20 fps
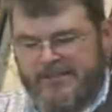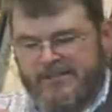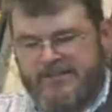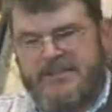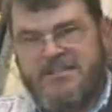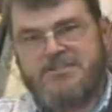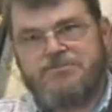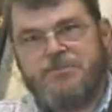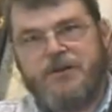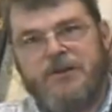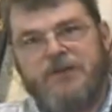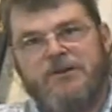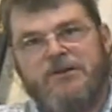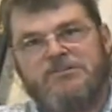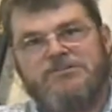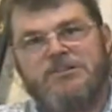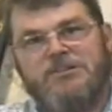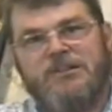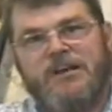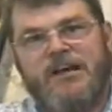These
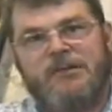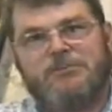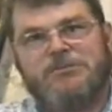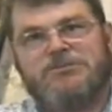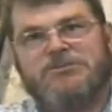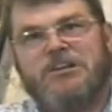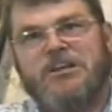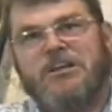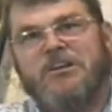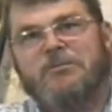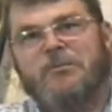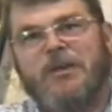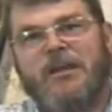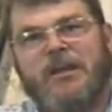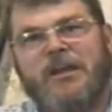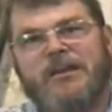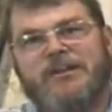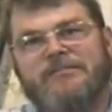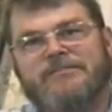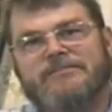barrels are not machine
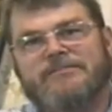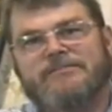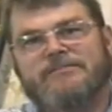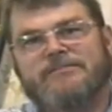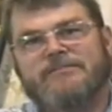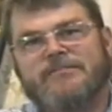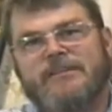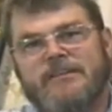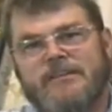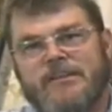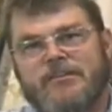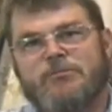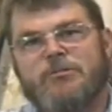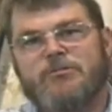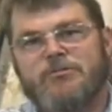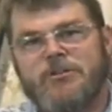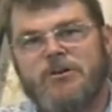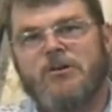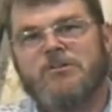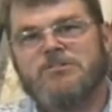made. I think
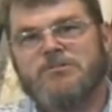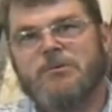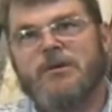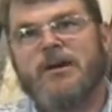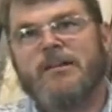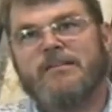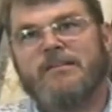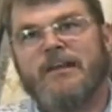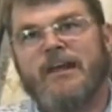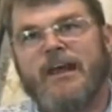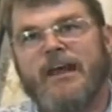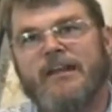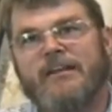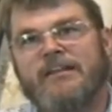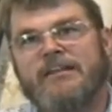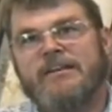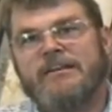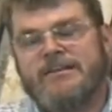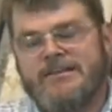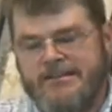we've talked about that.
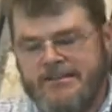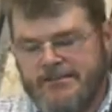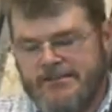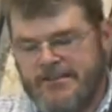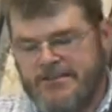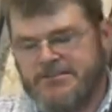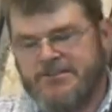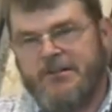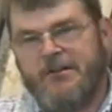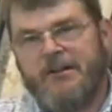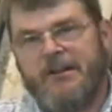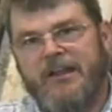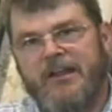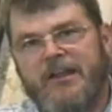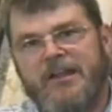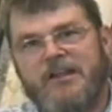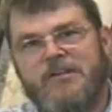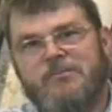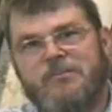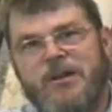These are
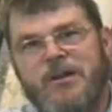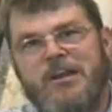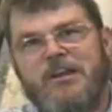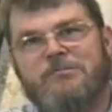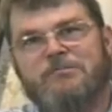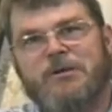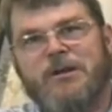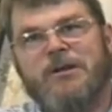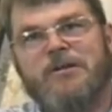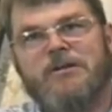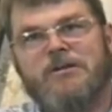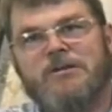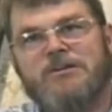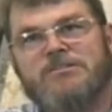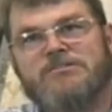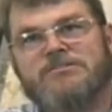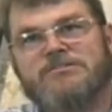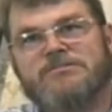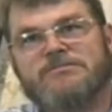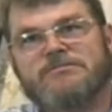handmade
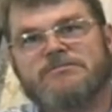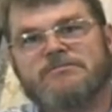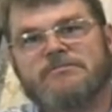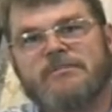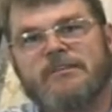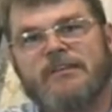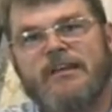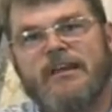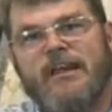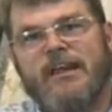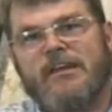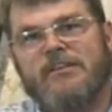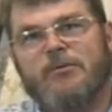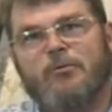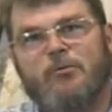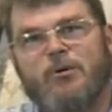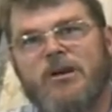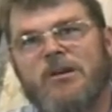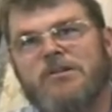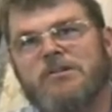barrels, and the
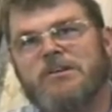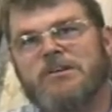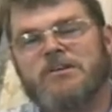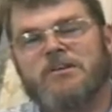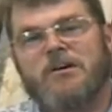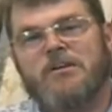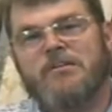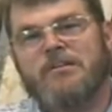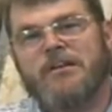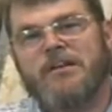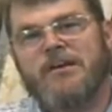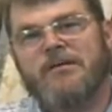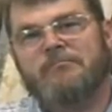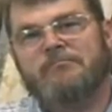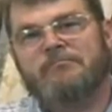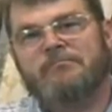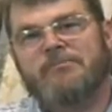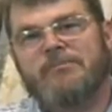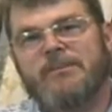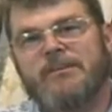welding on
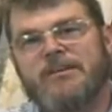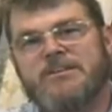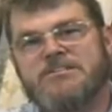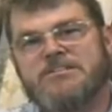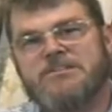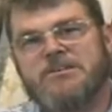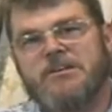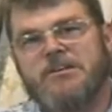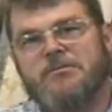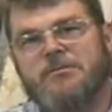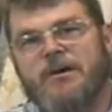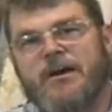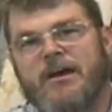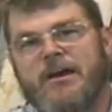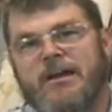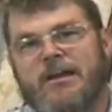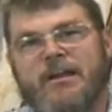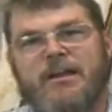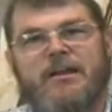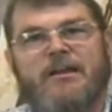them is done by
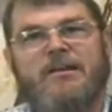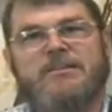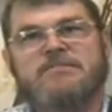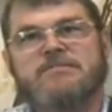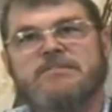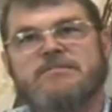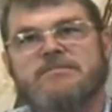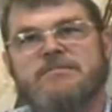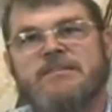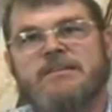hand.